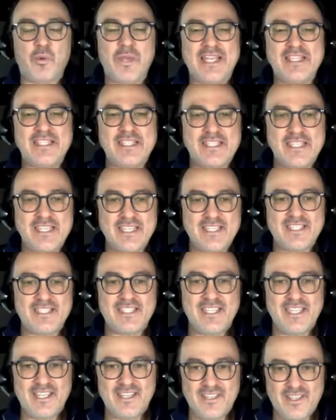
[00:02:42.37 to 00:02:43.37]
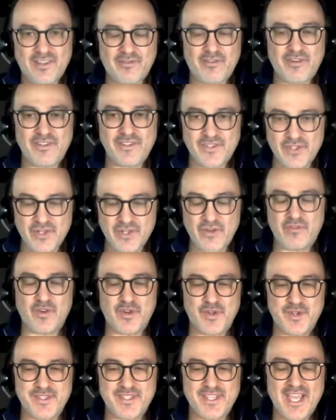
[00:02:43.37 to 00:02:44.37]
we had 16 different
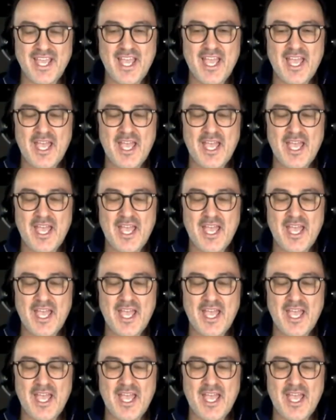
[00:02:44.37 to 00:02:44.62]
servers,